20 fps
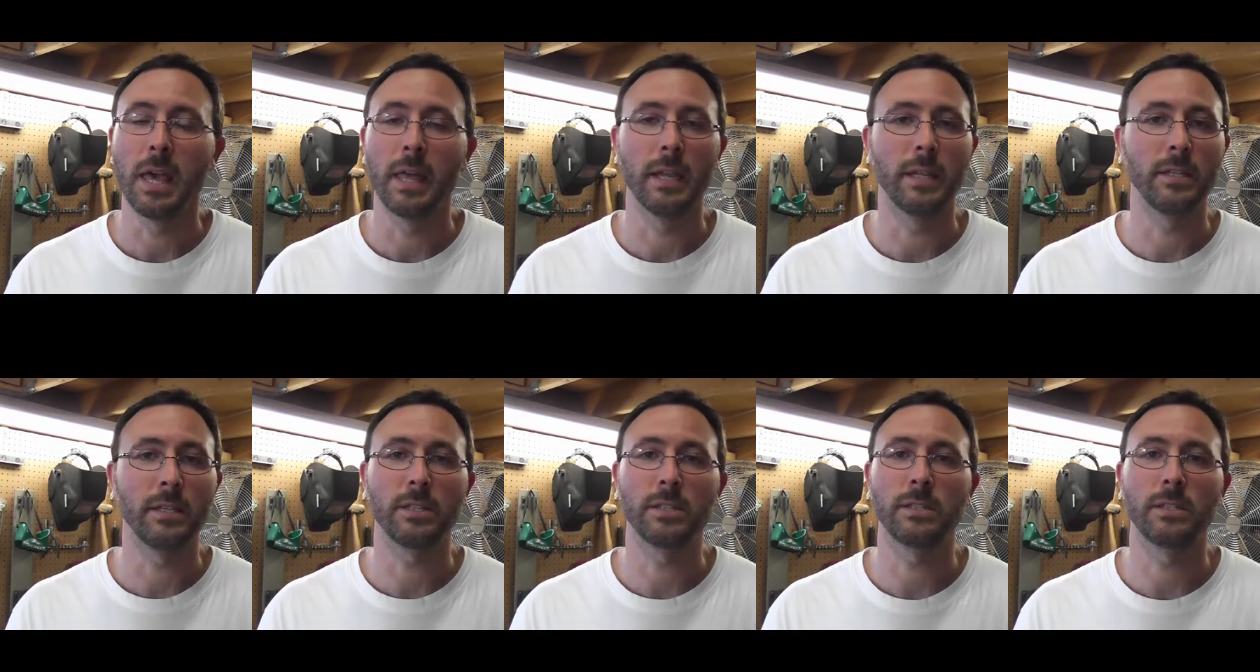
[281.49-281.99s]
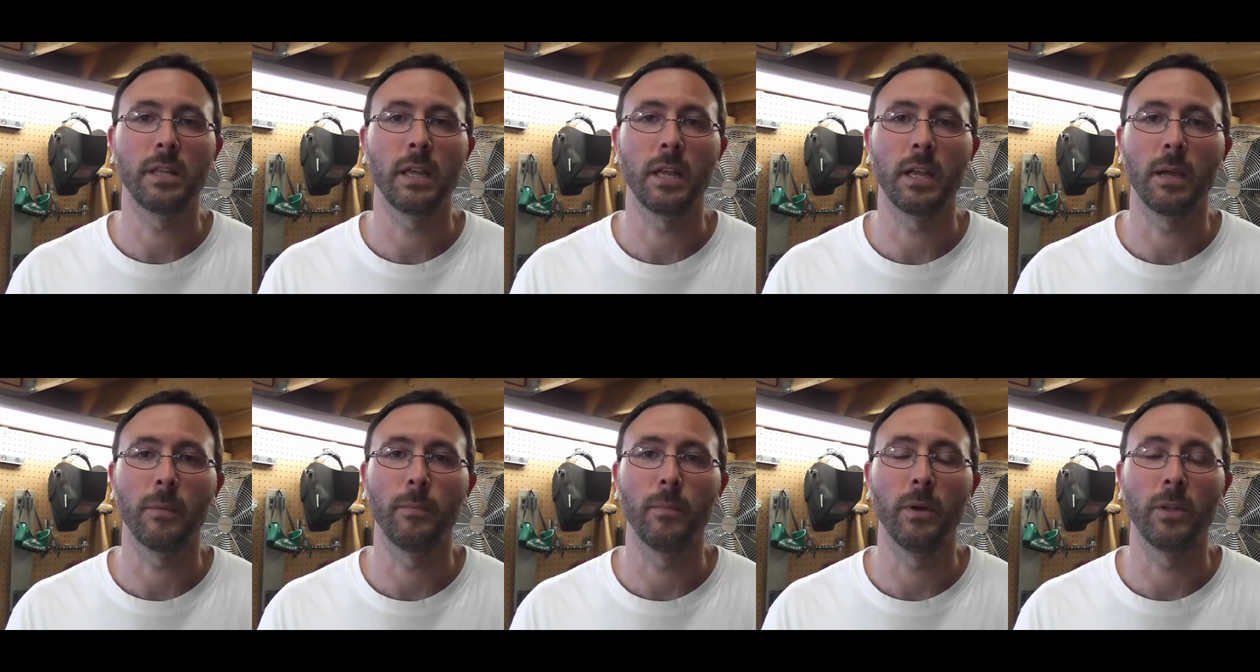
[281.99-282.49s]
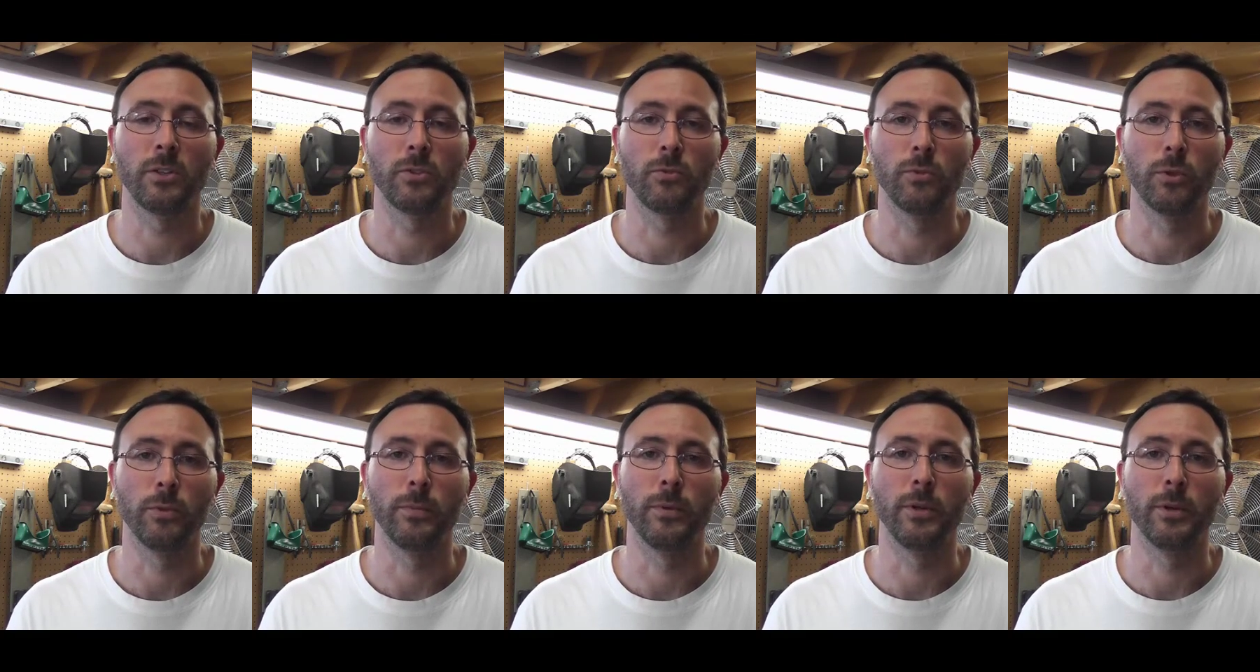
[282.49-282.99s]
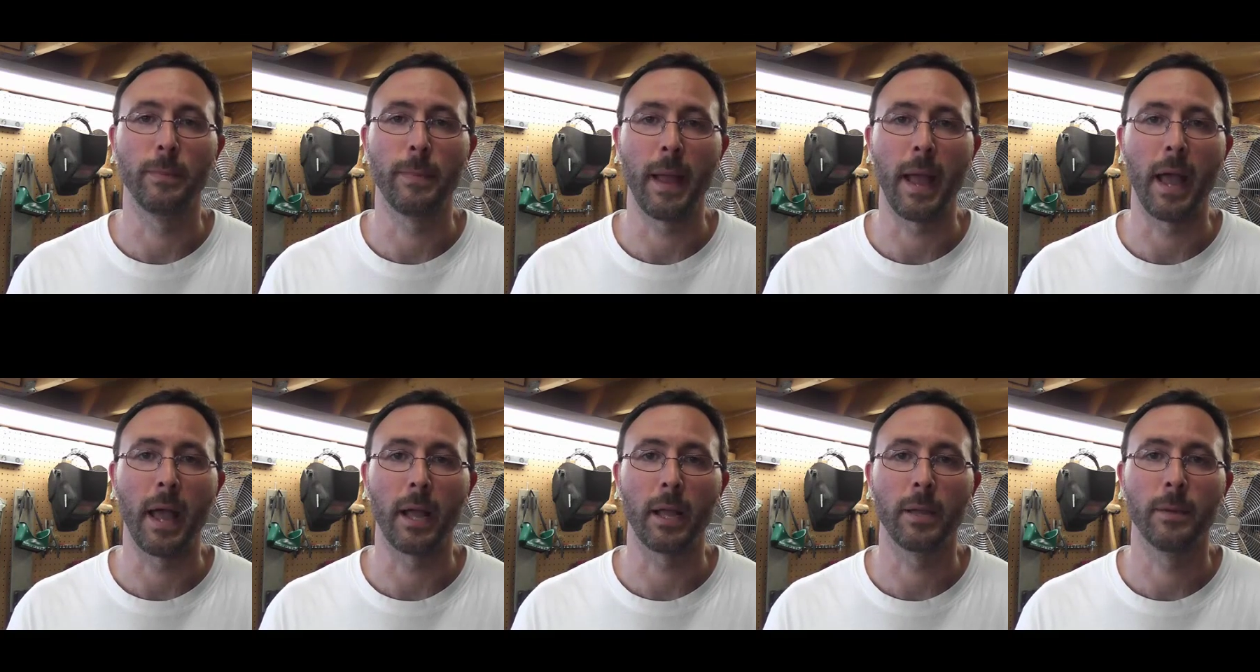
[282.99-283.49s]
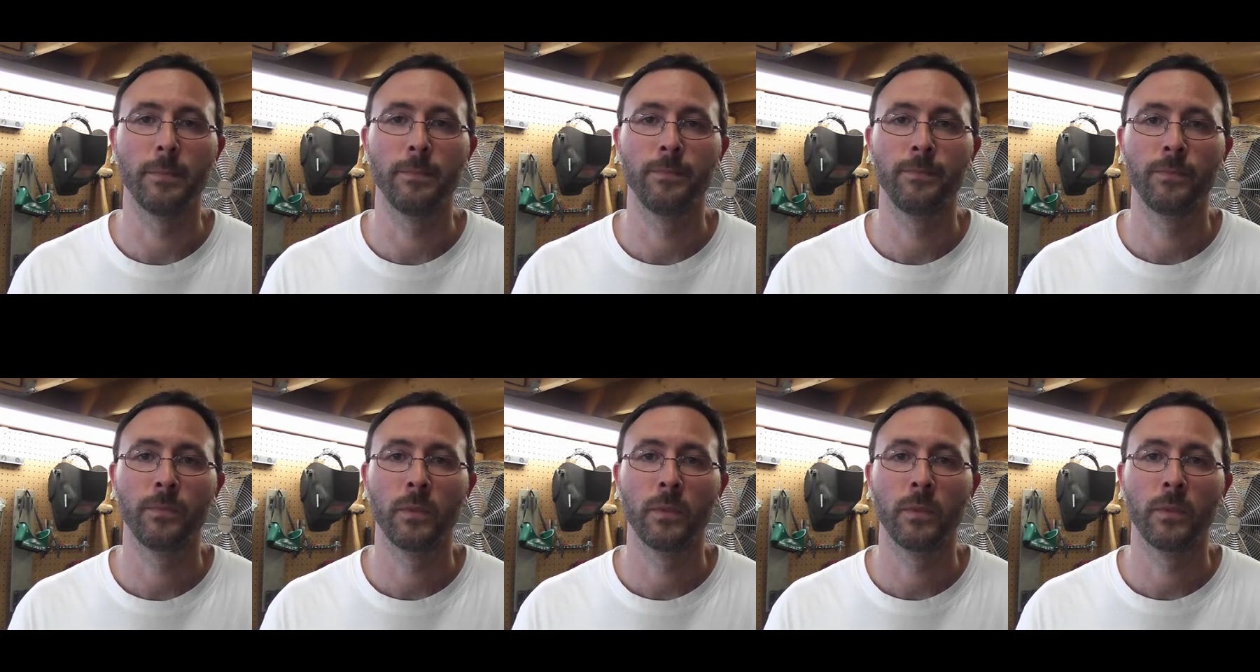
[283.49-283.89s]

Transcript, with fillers: and it doesn't take up much room in your pack.